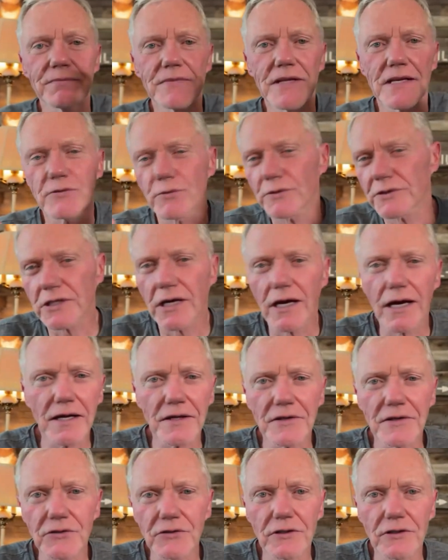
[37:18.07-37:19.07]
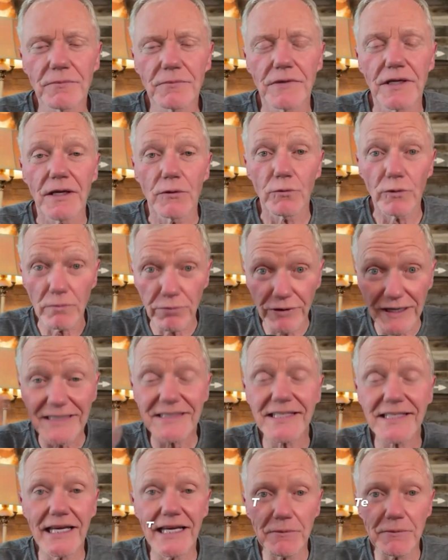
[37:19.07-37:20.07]
this, we're talking to them. We bring
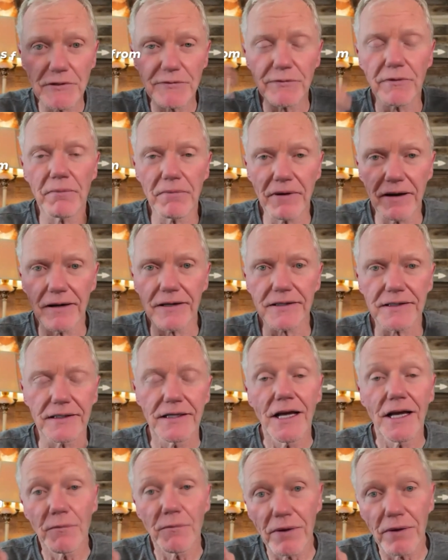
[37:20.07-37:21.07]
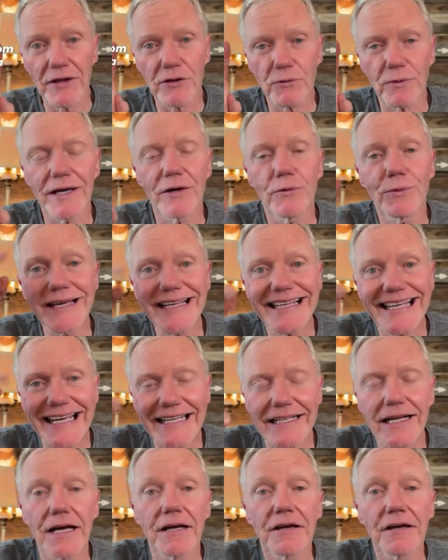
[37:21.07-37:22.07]
teams from America. By the way, we
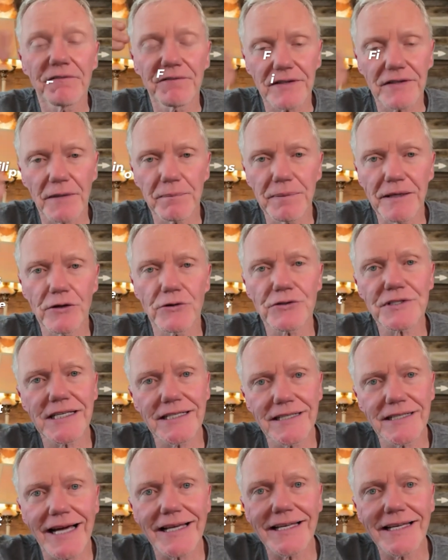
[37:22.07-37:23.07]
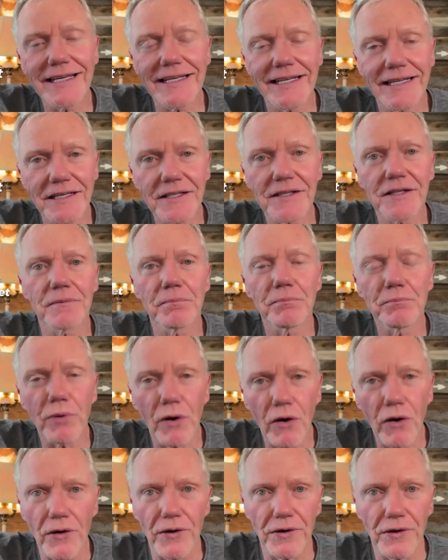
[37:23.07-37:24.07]
cannot, Filipinos cannot get into the
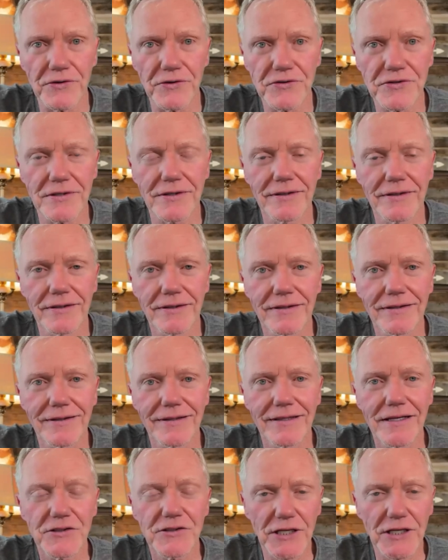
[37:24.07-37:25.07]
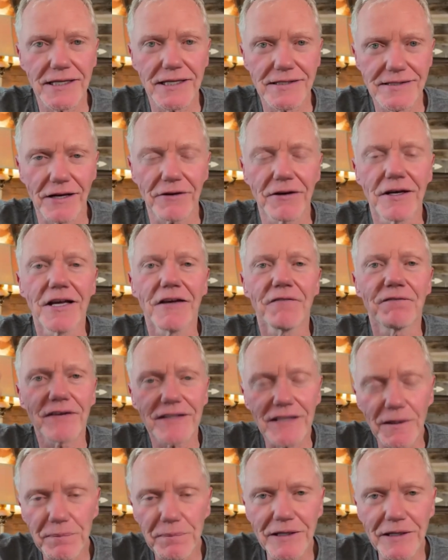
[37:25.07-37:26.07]
bars. Check this out.
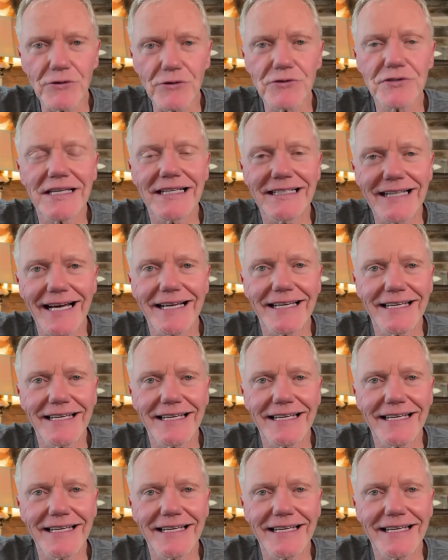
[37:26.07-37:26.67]
Filipinos cannot